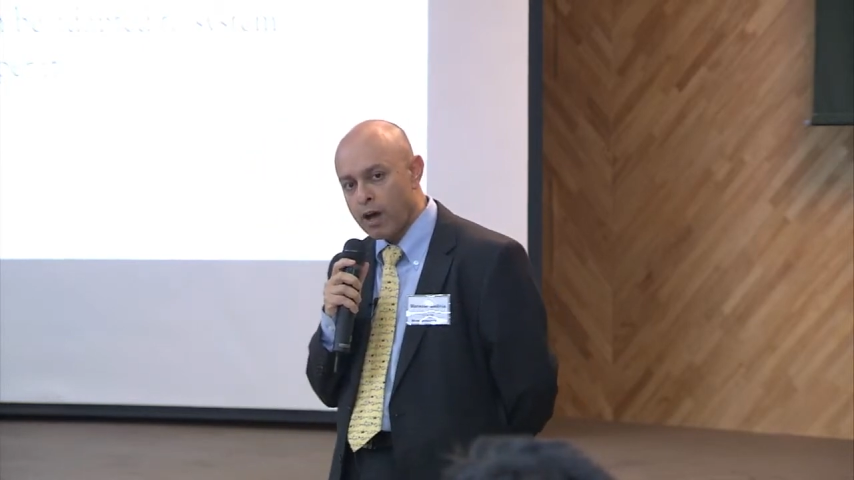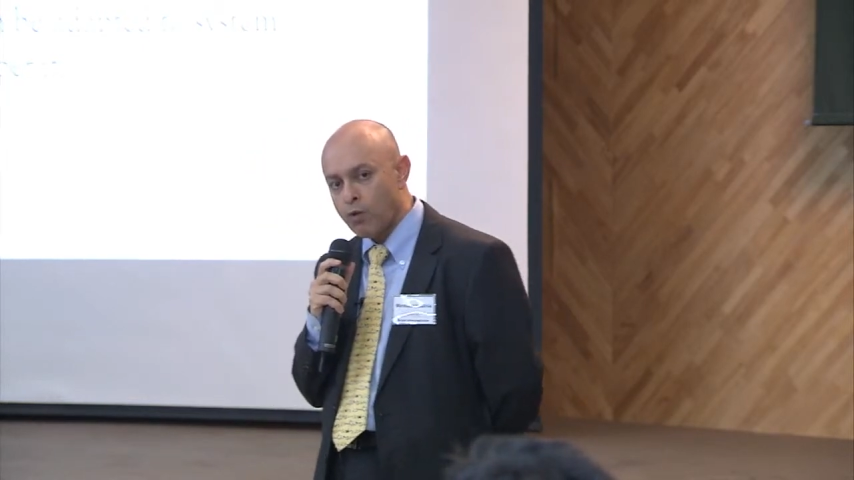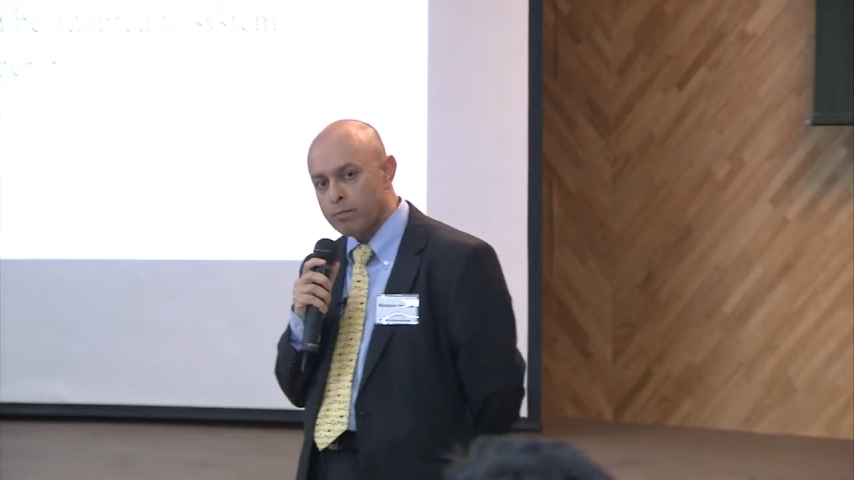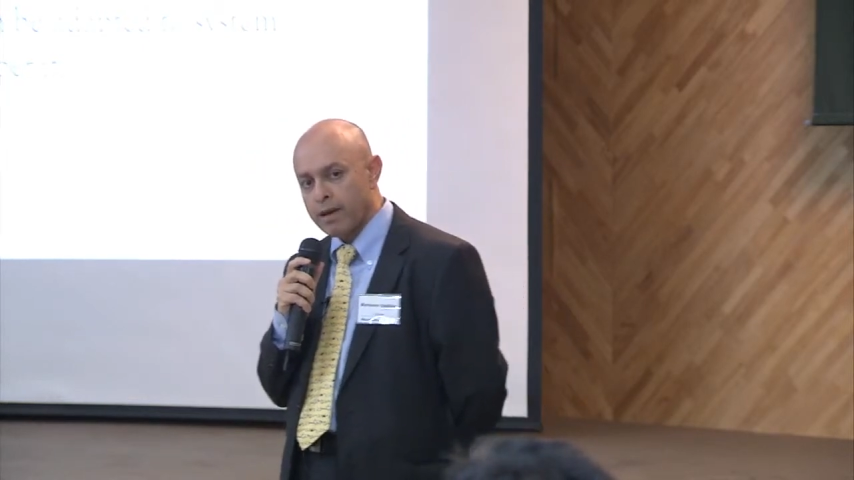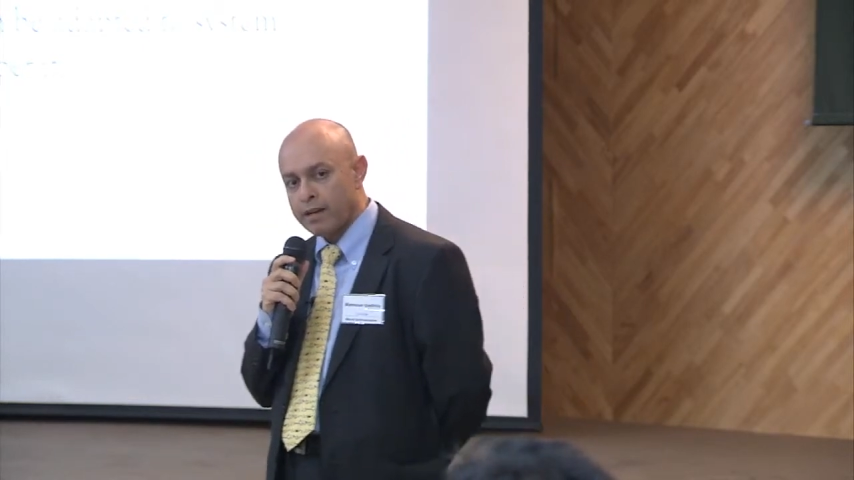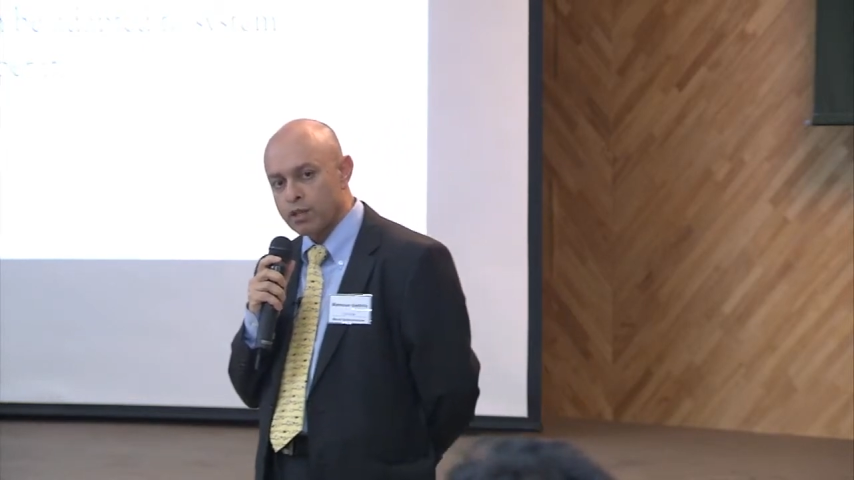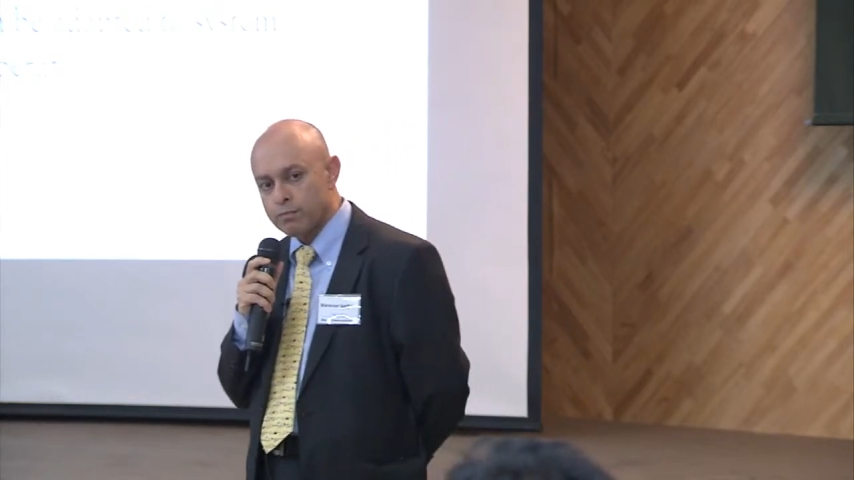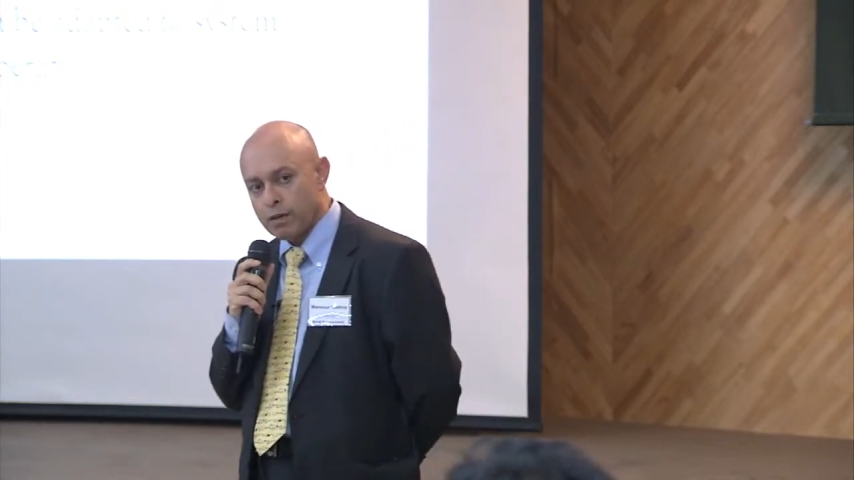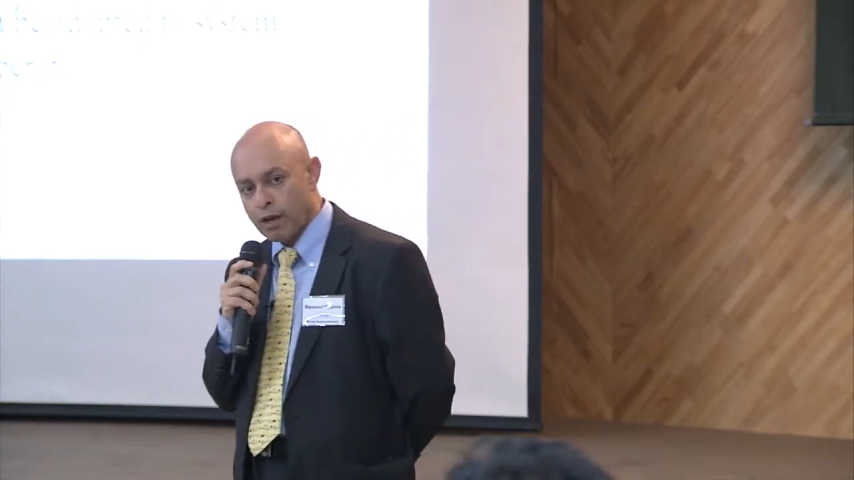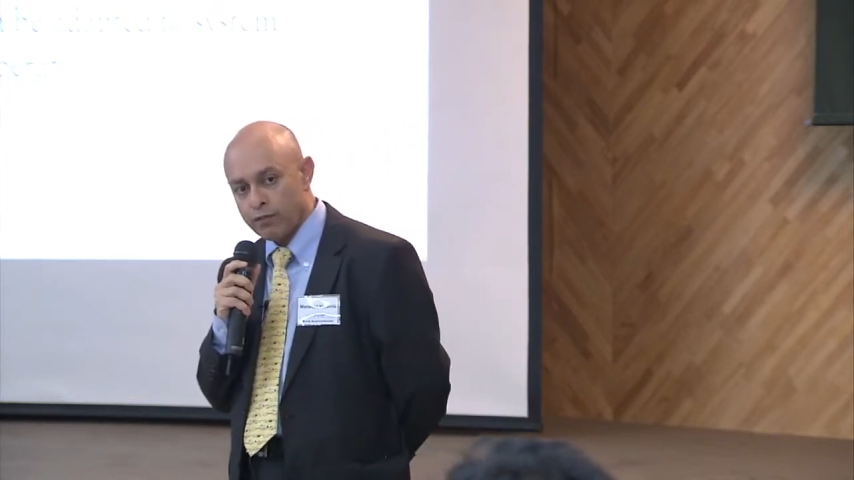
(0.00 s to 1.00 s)
power
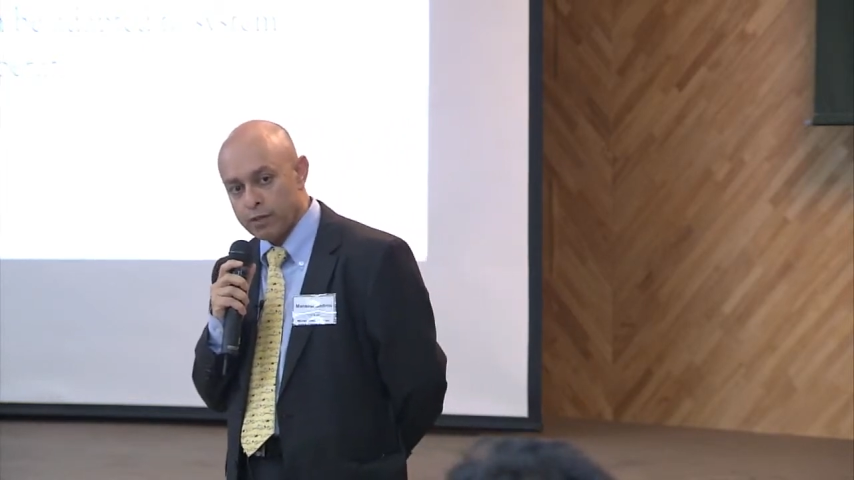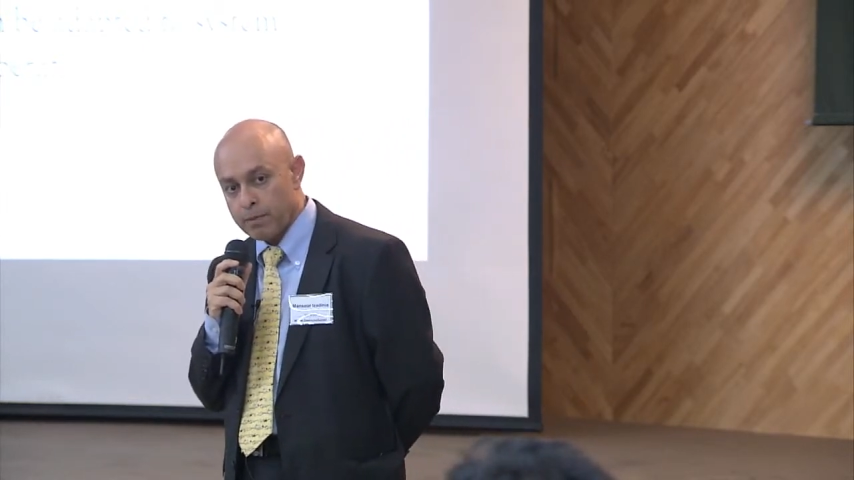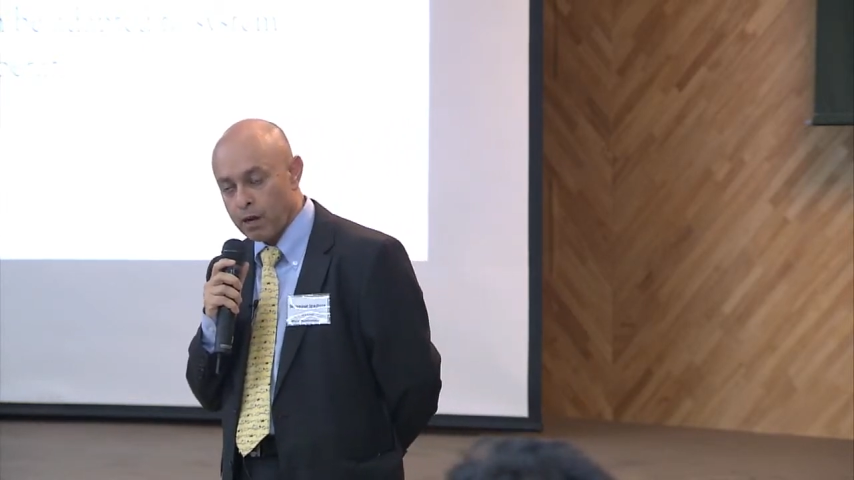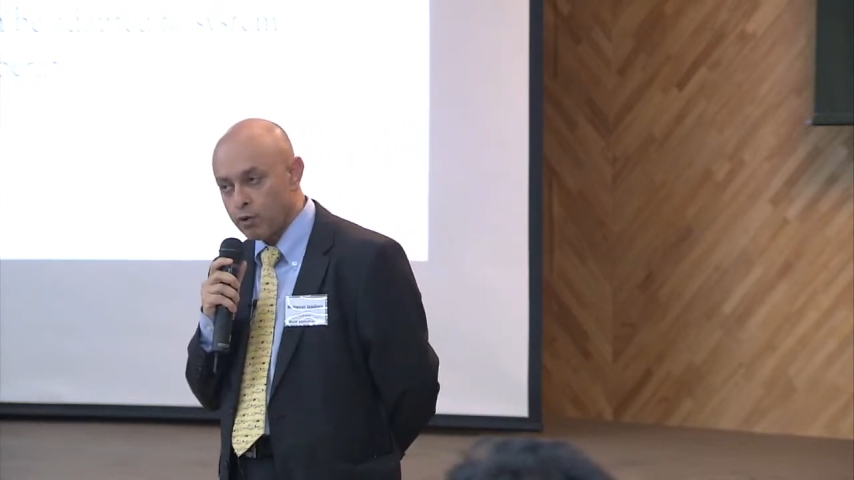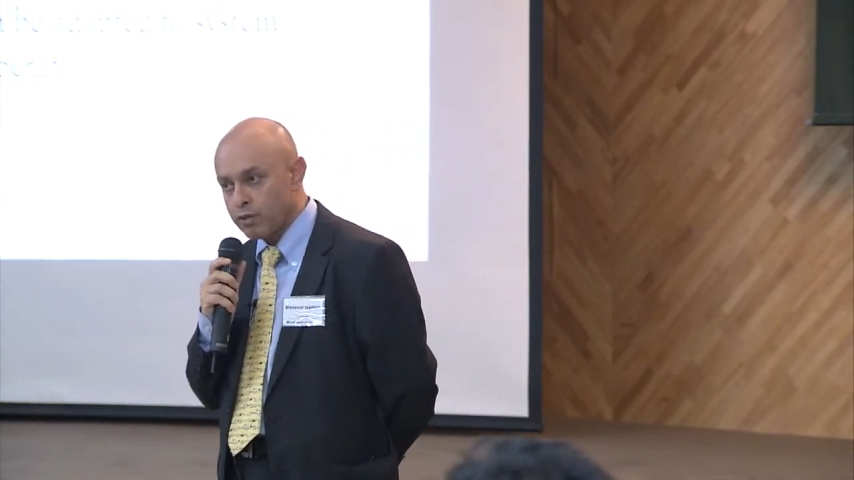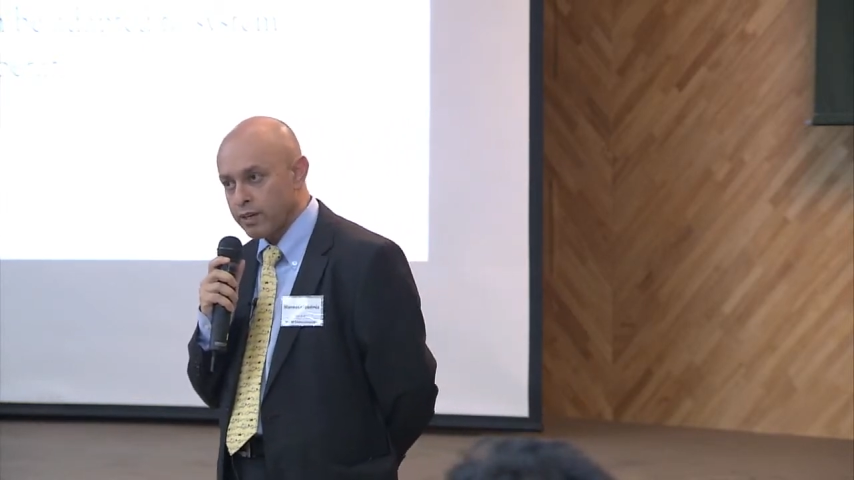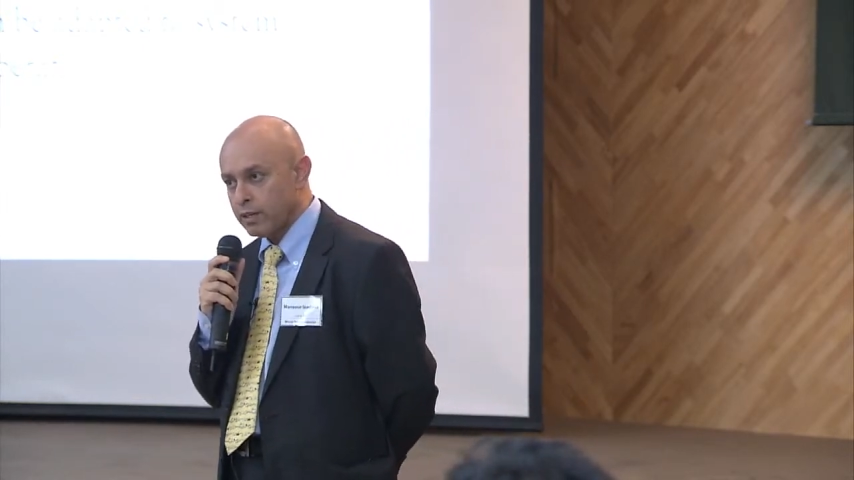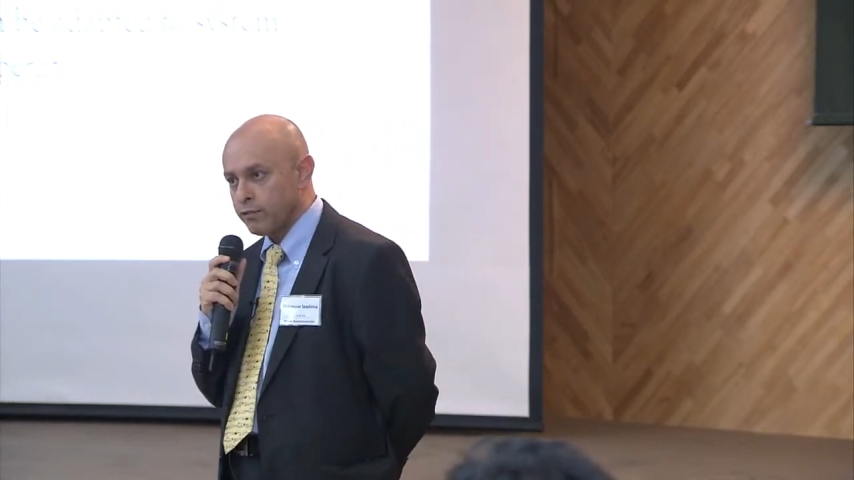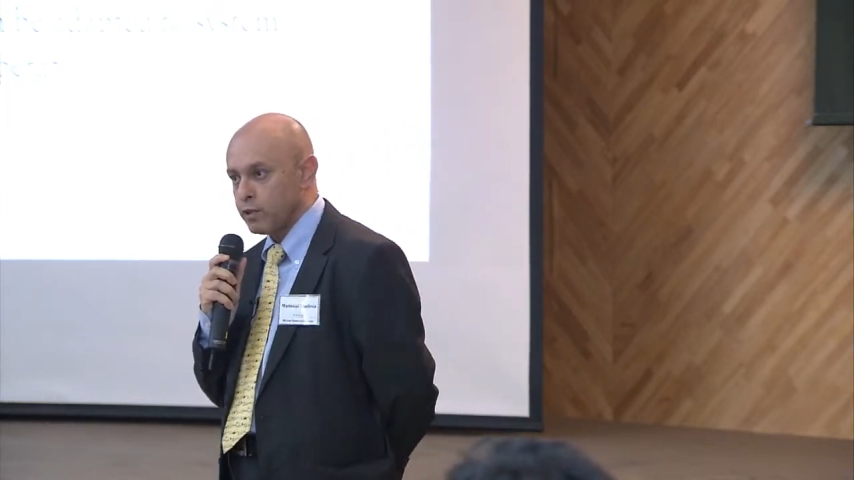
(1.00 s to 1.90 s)
management of the power rail,